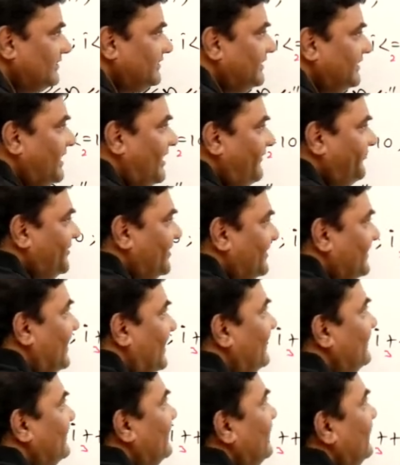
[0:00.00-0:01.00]
Then after
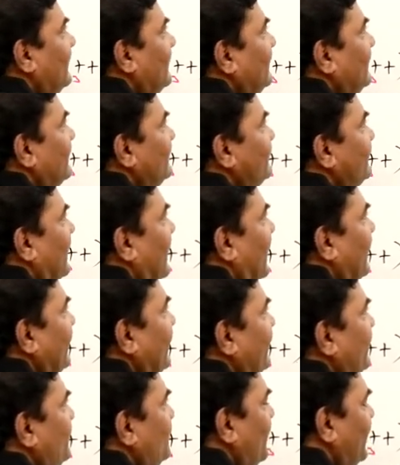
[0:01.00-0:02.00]
that this I
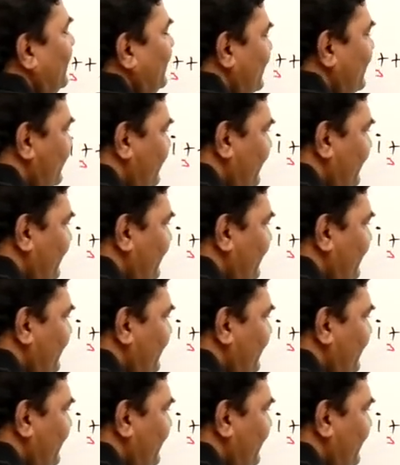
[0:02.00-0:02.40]
into n is